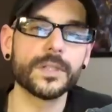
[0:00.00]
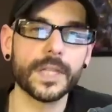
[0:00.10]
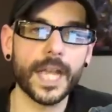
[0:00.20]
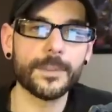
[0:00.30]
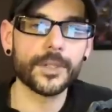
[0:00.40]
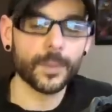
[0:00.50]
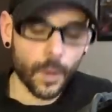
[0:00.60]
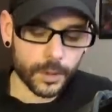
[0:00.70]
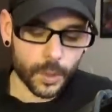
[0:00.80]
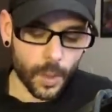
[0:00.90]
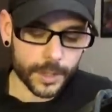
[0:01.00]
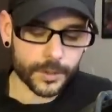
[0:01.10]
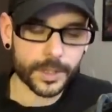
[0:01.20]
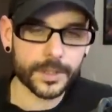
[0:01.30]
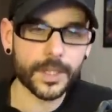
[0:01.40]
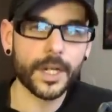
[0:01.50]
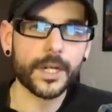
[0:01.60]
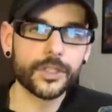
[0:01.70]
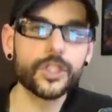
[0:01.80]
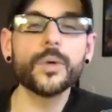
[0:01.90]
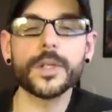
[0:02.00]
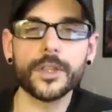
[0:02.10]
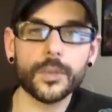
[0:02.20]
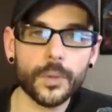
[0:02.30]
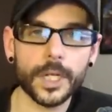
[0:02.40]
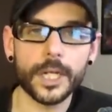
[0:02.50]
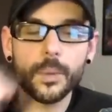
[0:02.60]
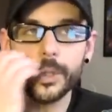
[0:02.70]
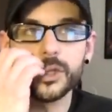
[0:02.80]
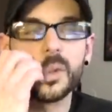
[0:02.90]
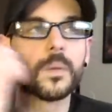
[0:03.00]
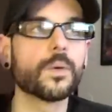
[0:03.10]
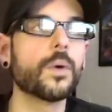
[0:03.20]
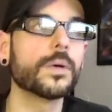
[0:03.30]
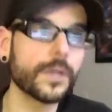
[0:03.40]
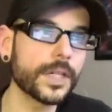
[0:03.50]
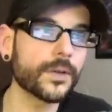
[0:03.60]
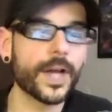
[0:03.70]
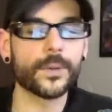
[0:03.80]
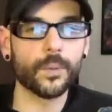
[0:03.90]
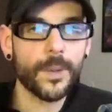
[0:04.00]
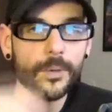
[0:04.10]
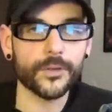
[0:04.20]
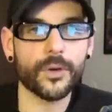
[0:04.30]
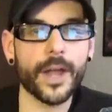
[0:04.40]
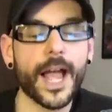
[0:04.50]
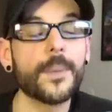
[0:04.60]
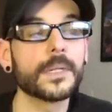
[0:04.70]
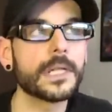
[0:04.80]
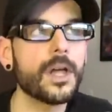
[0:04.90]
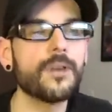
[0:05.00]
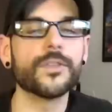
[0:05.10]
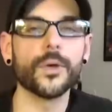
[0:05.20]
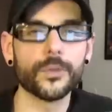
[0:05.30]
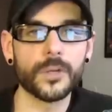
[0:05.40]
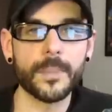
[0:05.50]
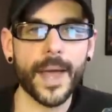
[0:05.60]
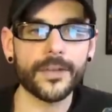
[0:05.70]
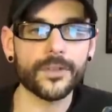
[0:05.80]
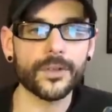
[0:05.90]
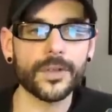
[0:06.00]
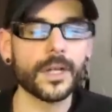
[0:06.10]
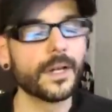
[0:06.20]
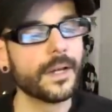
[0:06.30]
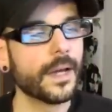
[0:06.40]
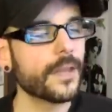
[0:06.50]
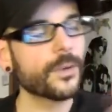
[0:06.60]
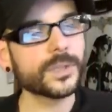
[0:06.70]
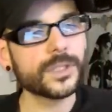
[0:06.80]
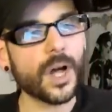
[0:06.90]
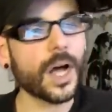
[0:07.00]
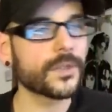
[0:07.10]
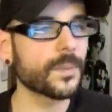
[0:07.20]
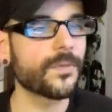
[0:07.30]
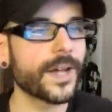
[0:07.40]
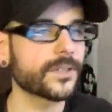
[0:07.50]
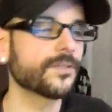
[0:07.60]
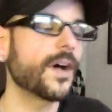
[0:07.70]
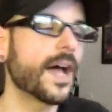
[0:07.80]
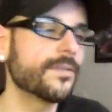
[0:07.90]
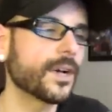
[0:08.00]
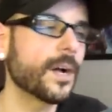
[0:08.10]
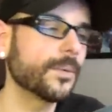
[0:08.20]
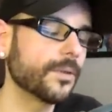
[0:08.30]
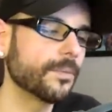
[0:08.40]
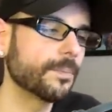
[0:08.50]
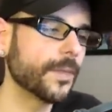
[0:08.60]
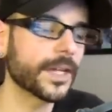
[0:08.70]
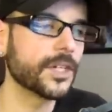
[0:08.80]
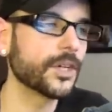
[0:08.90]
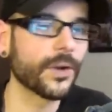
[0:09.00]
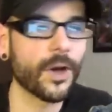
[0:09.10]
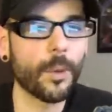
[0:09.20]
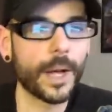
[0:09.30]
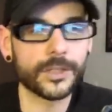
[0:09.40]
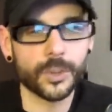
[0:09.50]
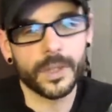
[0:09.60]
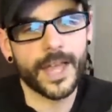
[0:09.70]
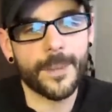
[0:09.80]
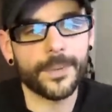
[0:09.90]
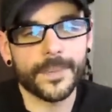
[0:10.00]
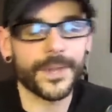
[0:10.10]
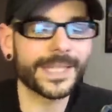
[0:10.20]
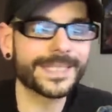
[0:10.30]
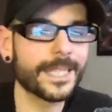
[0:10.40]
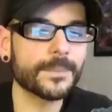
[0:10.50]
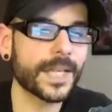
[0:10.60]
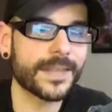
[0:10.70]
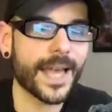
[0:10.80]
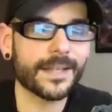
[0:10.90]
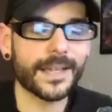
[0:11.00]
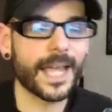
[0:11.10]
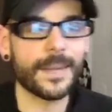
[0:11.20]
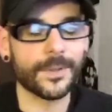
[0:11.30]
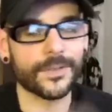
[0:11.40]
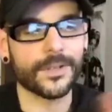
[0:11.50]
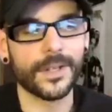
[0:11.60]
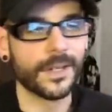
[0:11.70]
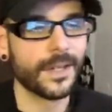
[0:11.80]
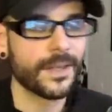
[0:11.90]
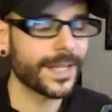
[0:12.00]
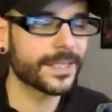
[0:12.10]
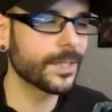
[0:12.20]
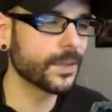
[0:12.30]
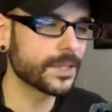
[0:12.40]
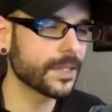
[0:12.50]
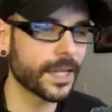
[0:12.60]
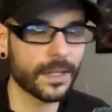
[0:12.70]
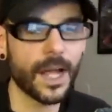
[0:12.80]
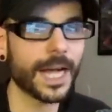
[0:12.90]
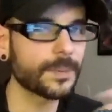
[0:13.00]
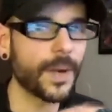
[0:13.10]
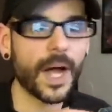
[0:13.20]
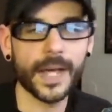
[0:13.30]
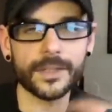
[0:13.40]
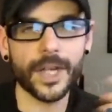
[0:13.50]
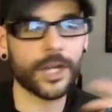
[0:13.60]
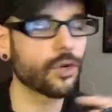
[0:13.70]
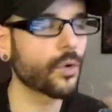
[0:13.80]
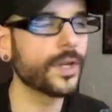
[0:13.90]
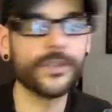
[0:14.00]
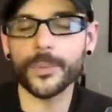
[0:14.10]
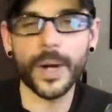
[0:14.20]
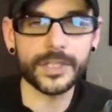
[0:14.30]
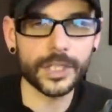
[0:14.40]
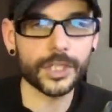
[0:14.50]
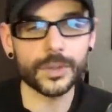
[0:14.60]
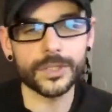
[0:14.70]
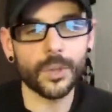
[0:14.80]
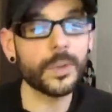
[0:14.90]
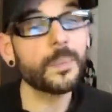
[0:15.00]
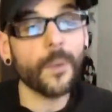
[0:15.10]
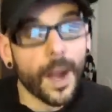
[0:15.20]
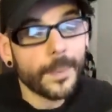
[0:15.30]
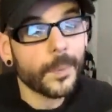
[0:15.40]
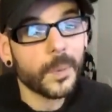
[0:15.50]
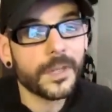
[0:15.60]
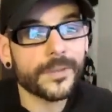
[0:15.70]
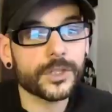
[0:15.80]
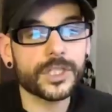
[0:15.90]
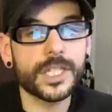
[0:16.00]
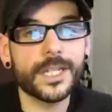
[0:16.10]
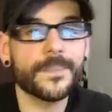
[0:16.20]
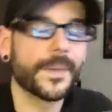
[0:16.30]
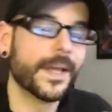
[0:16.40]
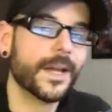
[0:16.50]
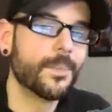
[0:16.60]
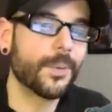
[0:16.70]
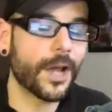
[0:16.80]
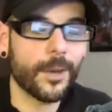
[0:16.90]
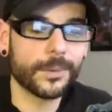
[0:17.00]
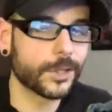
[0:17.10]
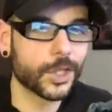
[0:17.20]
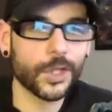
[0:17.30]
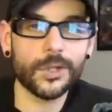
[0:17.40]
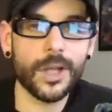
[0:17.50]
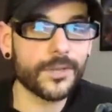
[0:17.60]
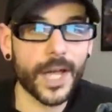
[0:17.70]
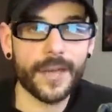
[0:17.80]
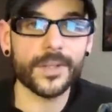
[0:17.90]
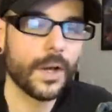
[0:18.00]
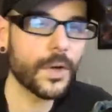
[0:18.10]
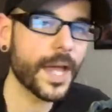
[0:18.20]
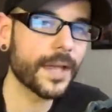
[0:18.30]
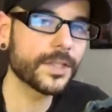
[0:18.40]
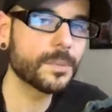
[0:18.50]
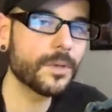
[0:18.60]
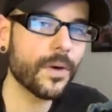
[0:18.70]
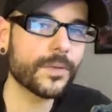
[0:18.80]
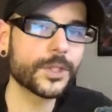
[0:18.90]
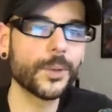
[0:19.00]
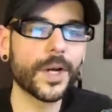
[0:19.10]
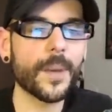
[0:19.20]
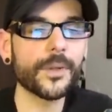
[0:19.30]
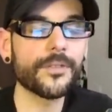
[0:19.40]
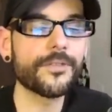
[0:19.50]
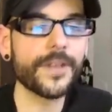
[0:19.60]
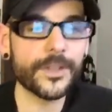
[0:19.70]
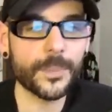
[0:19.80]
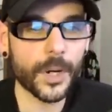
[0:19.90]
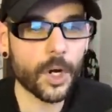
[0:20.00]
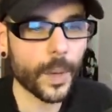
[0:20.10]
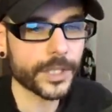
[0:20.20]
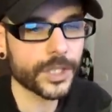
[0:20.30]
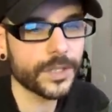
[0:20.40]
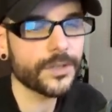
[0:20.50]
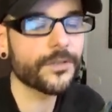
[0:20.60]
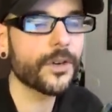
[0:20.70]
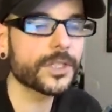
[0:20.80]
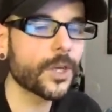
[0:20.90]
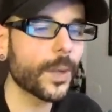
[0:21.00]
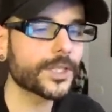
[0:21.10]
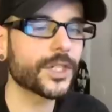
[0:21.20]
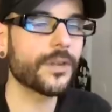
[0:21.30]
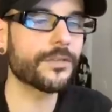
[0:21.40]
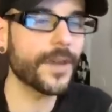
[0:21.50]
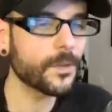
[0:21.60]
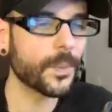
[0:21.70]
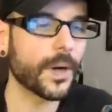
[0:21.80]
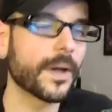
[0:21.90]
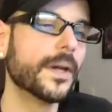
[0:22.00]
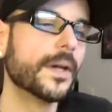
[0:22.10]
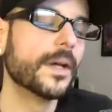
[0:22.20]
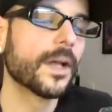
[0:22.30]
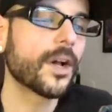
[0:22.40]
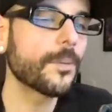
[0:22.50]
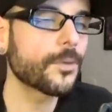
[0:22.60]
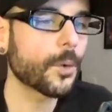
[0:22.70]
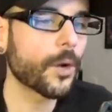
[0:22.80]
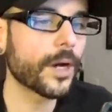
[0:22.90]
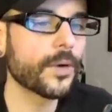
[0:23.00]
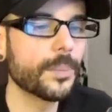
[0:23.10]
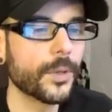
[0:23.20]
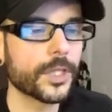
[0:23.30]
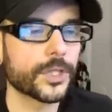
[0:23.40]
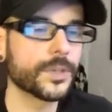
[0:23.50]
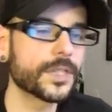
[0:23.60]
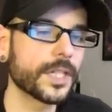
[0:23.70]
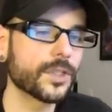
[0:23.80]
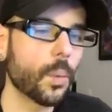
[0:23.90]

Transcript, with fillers: to the GameCube. Rogue Squadrons 2 and 3, which were Rogue Leader and Rebel Strike. I would love those remastered. And there was talks from Factor 5 a couple of, like a year ago about doing that, but it seems like that game is that series is like locked behind like crazy rights issues, so we probably would never see it but I would sure love to have it. Okay, let's move over to a couple of Facebook questions. First question on Facebook comes from Gregory Bush, who says,